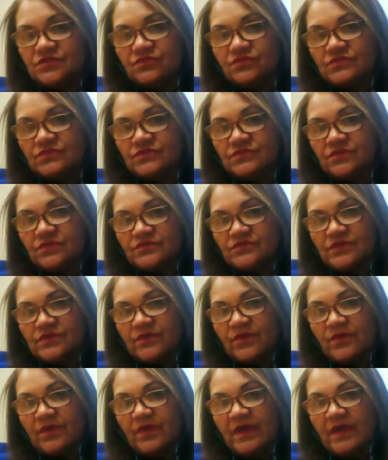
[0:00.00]
schools
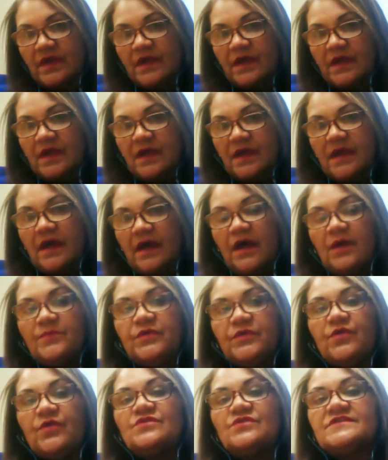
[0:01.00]
also,
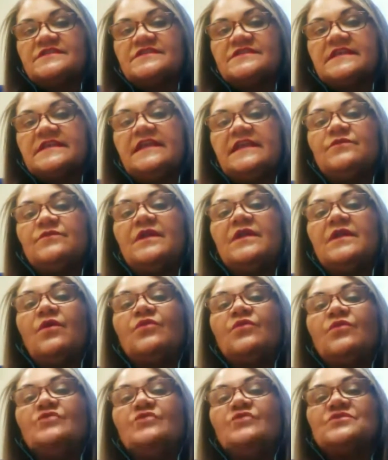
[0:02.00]
because it will
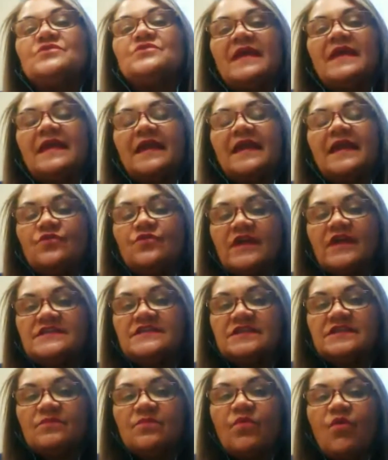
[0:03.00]
also make
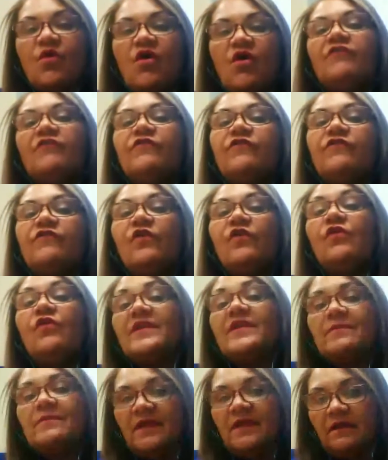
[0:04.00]
education more
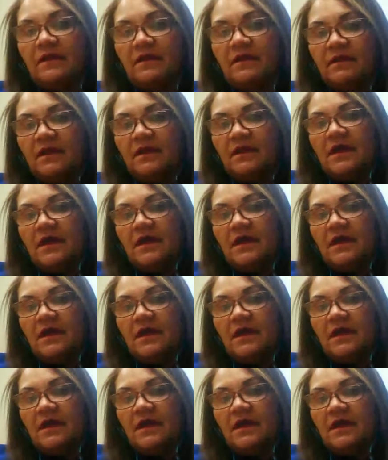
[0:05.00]
affordable,
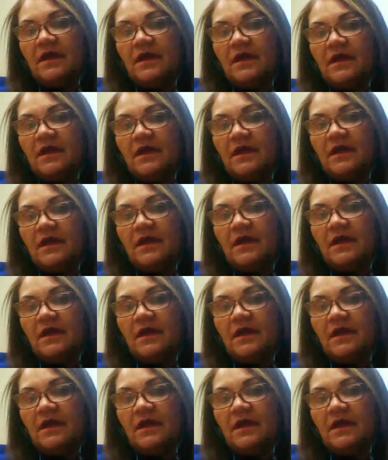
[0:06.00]
where governments are
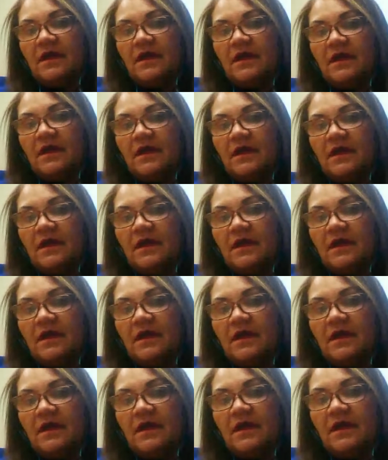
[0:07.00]
struggling
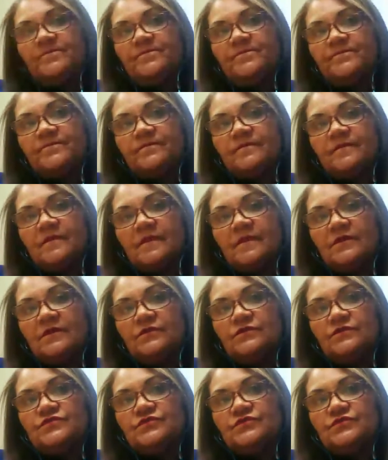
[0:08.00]

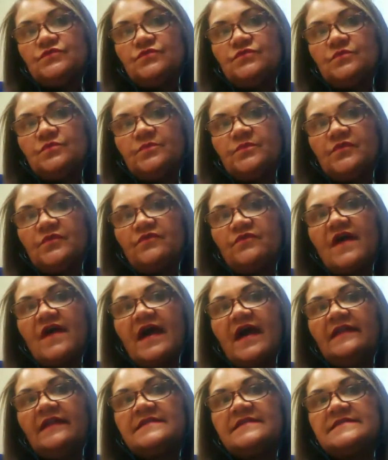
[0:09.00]
to
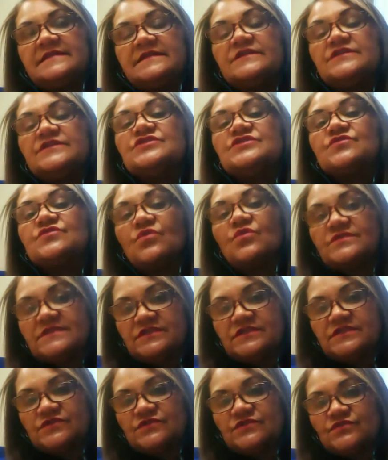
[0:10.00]
provide
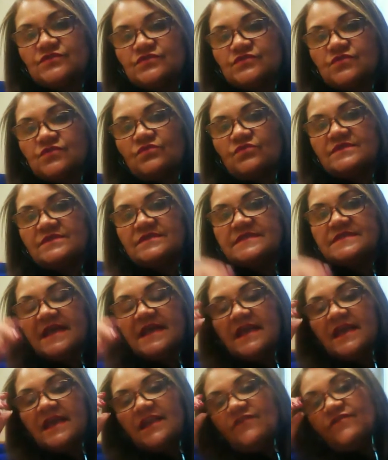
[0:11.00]
resources to schools.
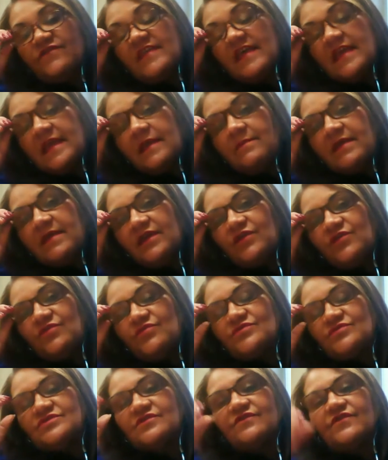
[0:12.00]
If they make
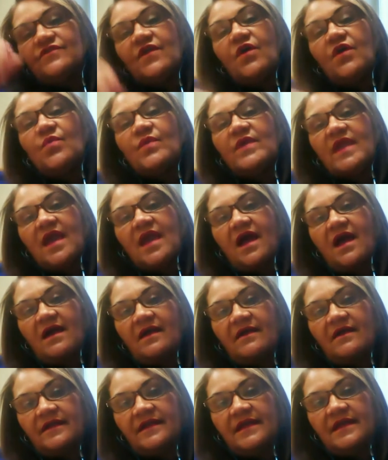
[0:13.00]
use of
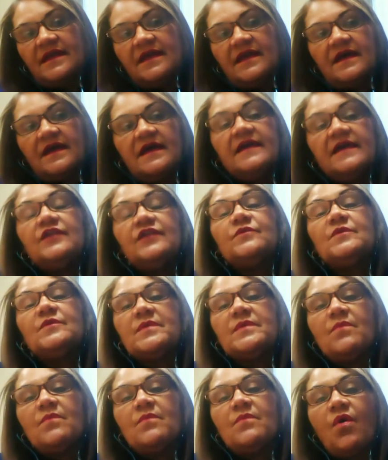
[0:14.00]
OER, it
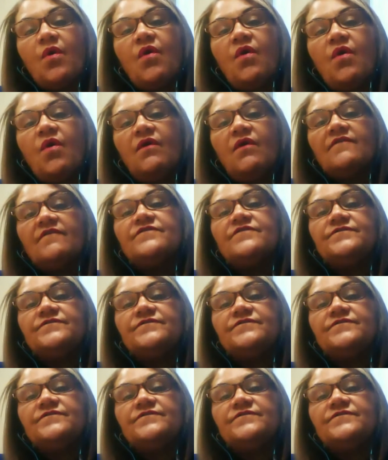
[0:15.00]
will be more